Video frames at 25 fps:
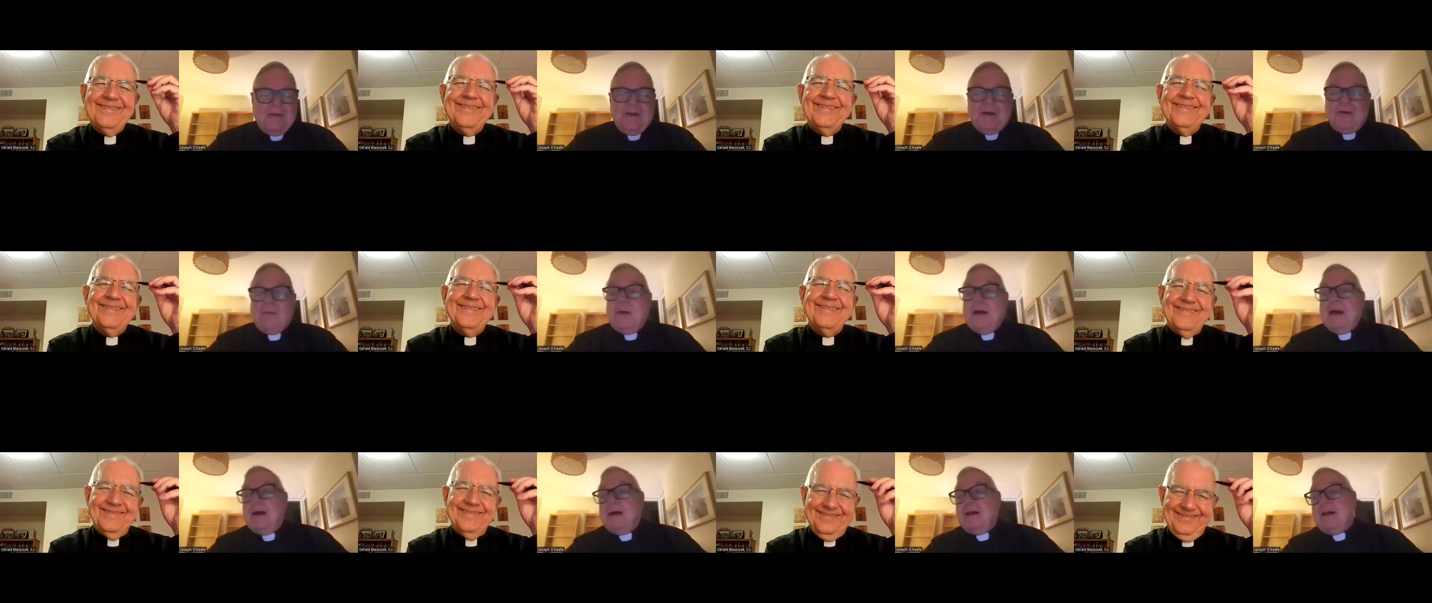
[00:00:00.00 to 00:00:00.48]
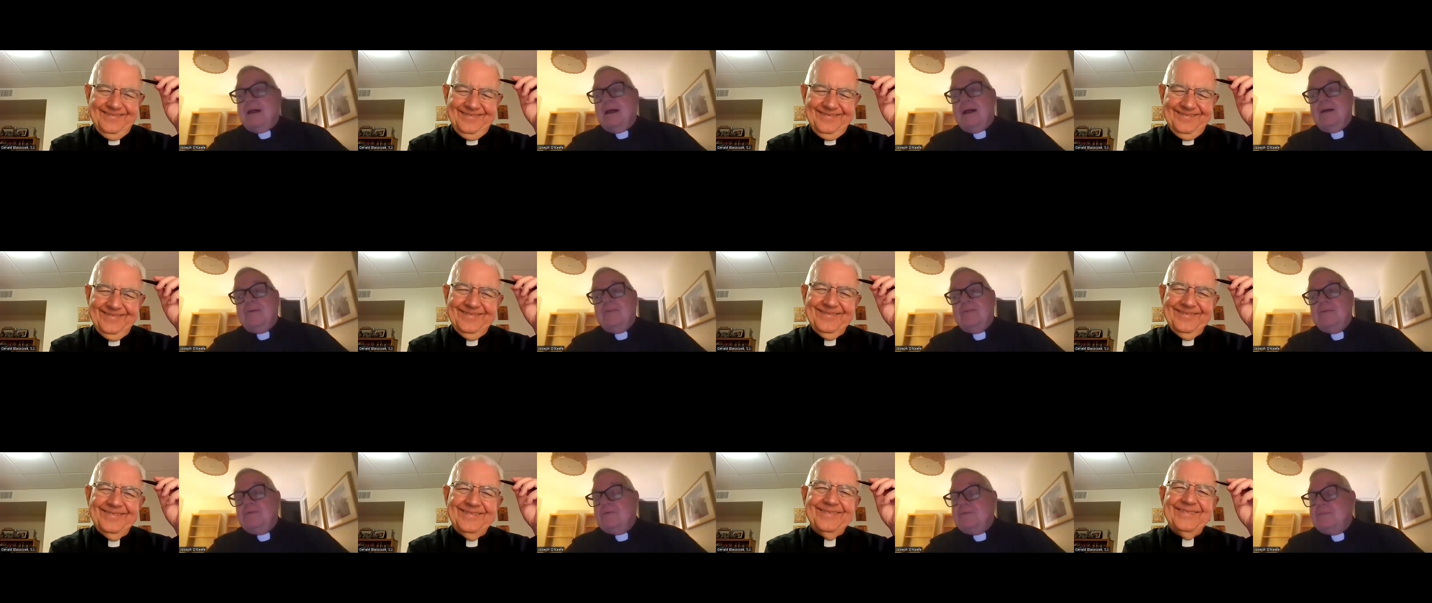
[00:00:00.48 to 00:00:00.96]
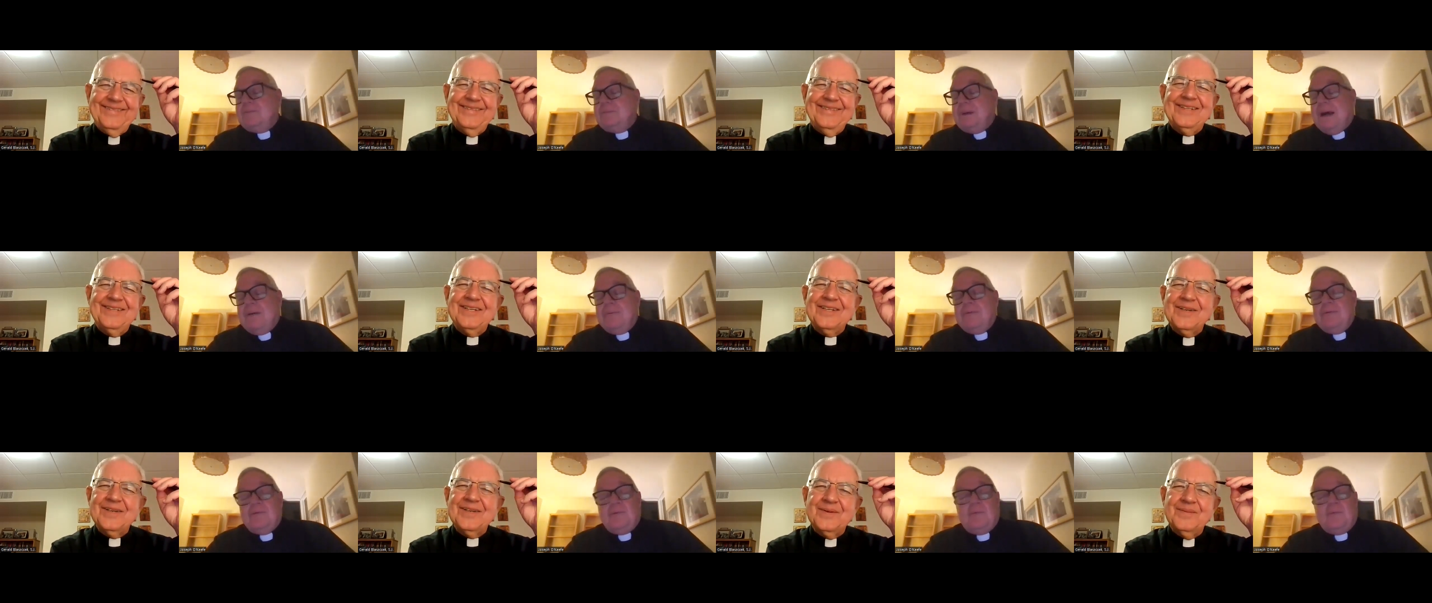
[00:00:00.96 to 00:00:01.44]
Speaker 1: Well, I was
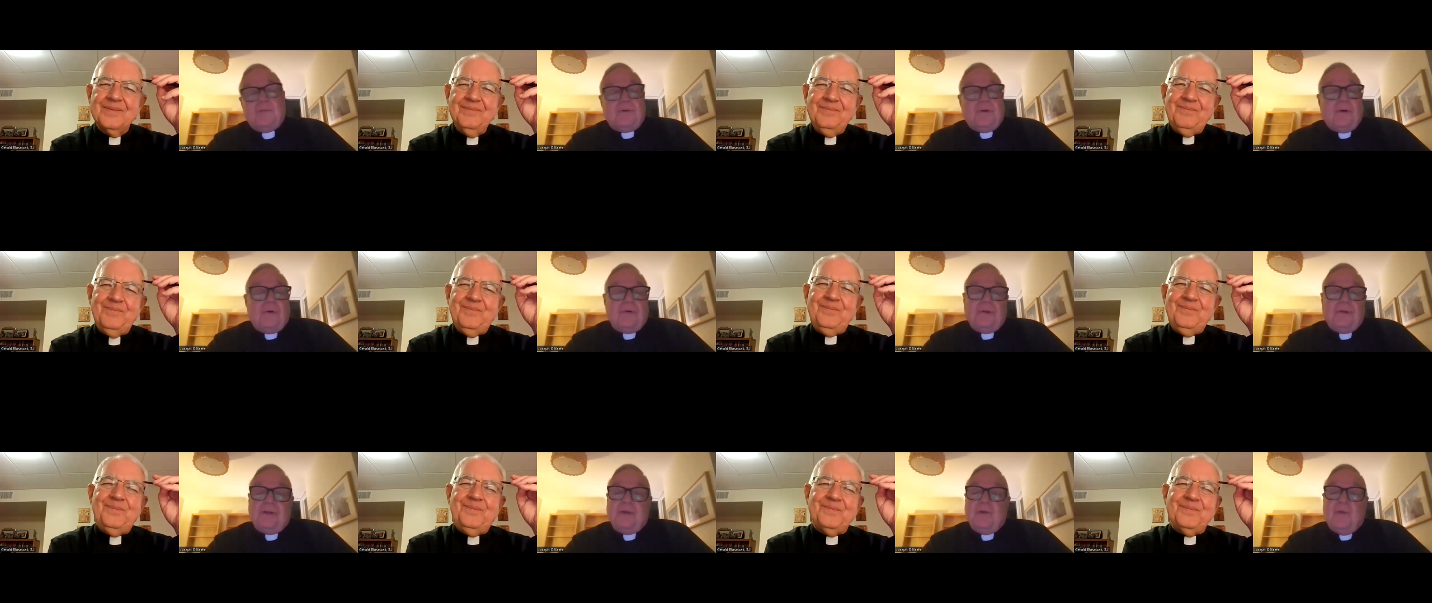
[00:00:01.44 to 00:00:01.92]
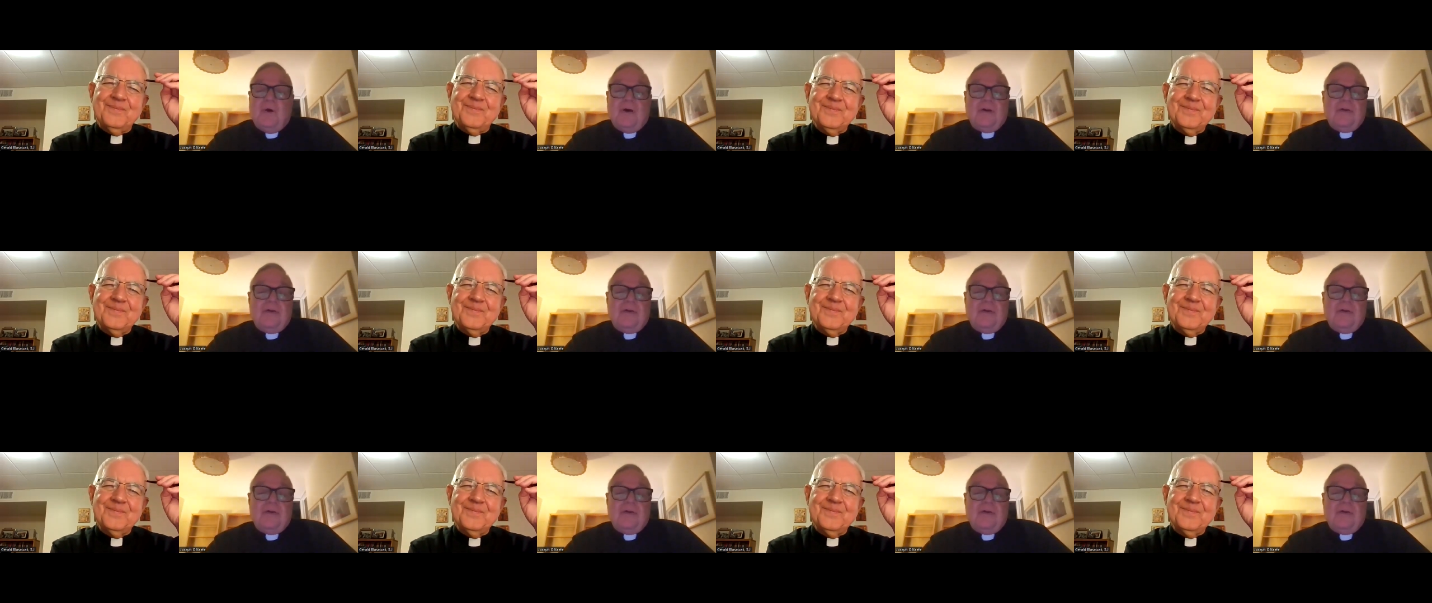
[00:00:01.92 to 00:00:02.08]
I was totally